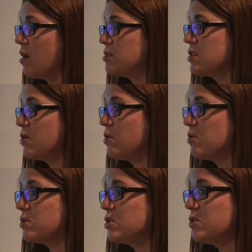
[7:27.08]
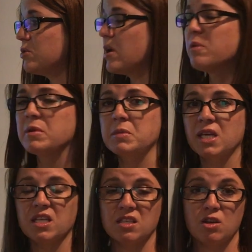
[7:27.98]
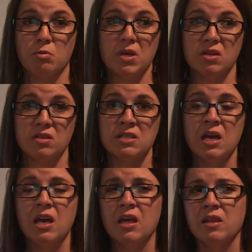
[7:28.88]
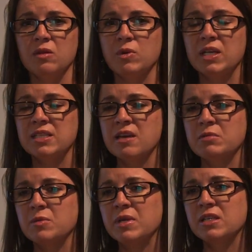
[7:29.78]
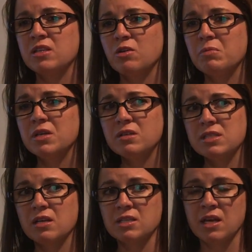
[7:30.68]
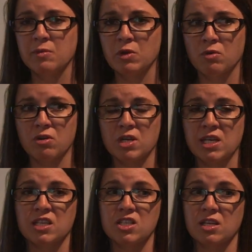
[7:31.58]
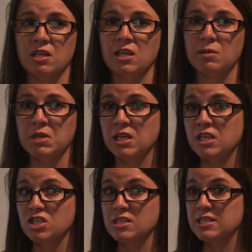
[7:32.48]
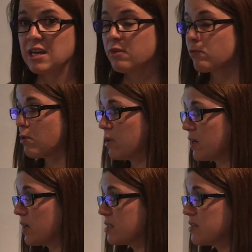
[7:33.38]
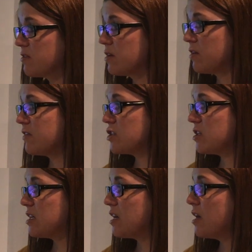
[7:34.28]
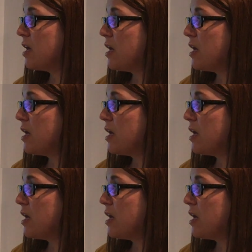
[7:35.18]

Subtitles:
also to help them to get to their meals. We needed them to be to their meals on time in order to keep the kitchen staff rolling efficiently.